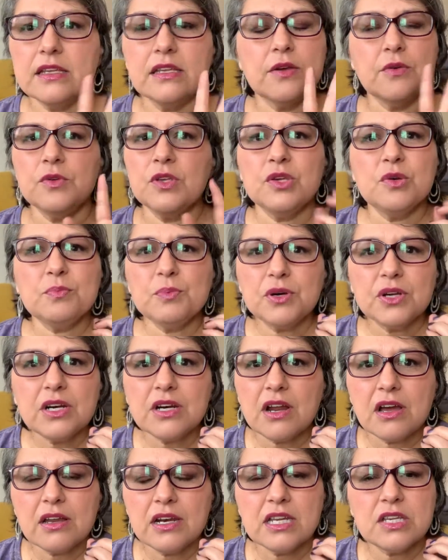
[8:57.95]
You put it
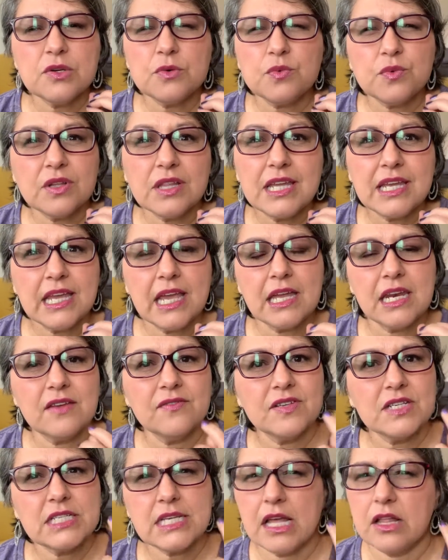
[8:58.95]
on and you really can't
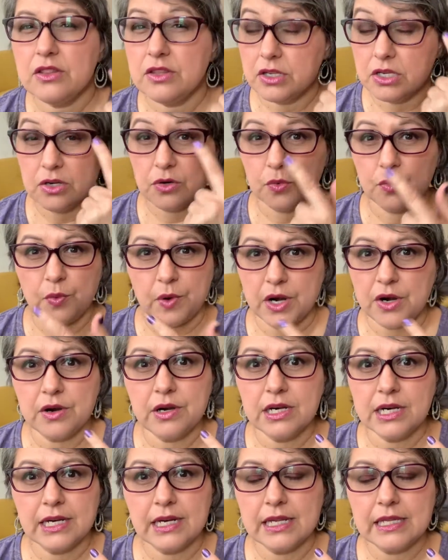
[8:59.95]
even tell that you're
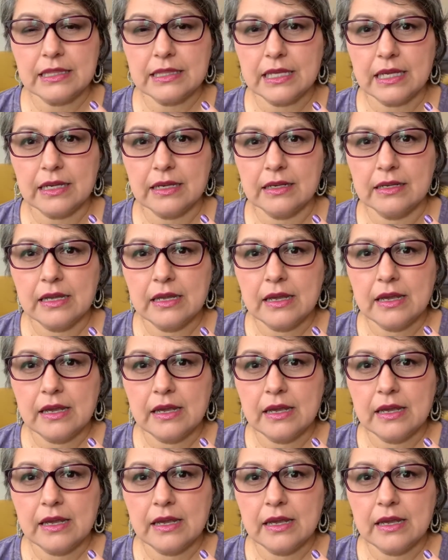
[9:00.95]
wearing anything.